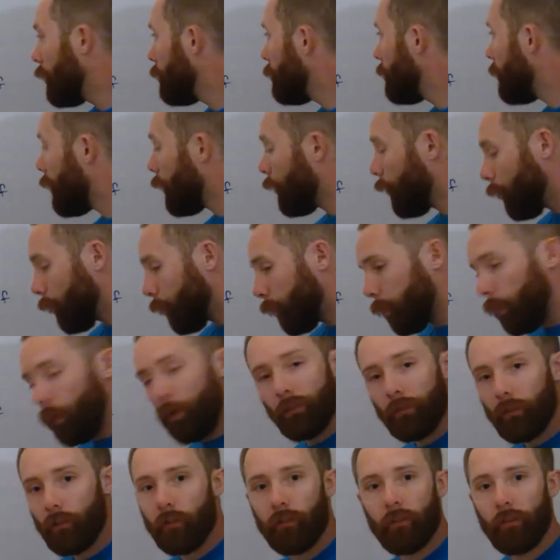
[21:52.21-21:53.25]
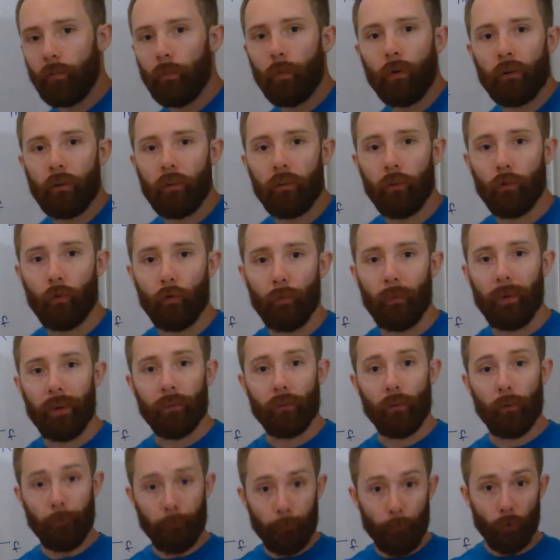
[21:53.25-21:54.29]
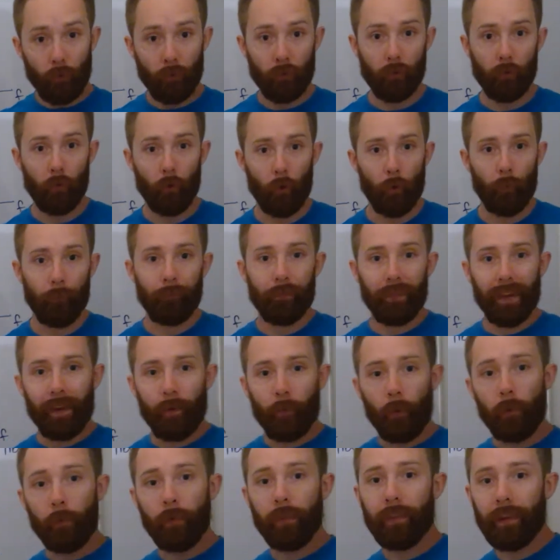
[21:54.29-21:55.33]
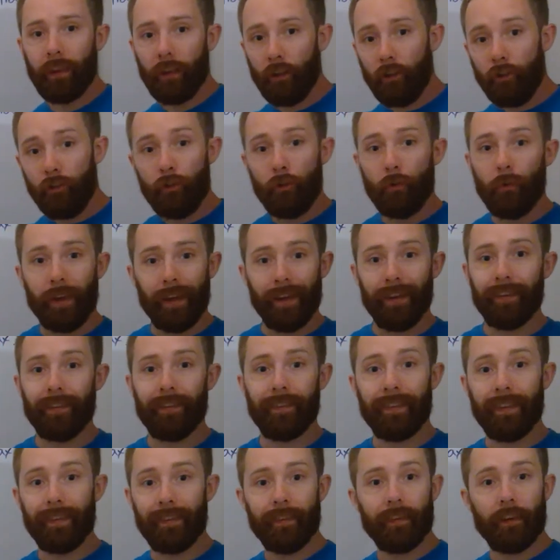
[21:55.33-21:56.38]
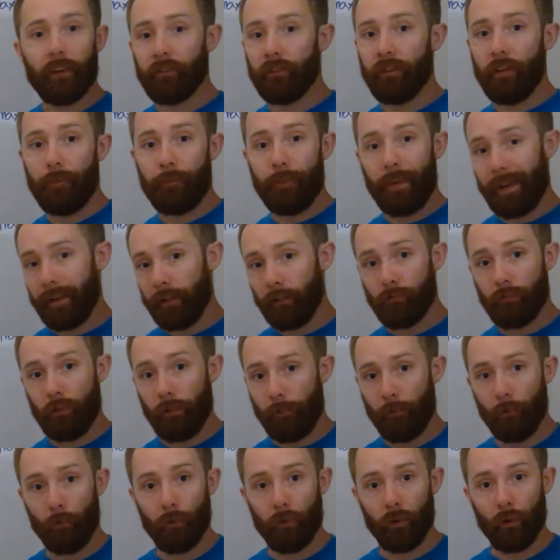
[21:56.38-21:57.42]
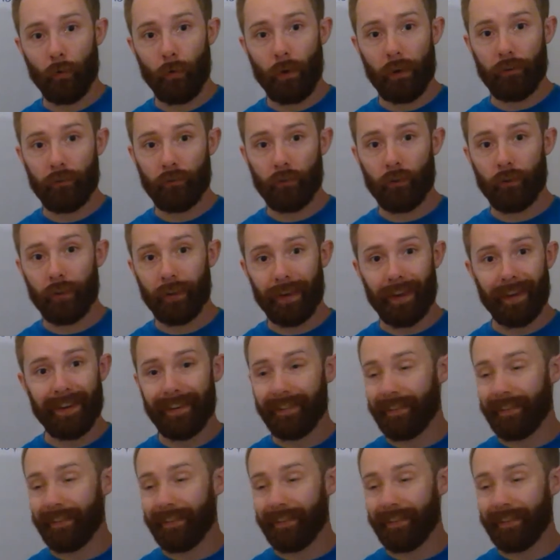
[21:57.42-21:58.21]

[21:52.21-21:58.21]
Now, what does this all mean? So first of all, when we think in units, this is actually a fairly straightforward equation, okay?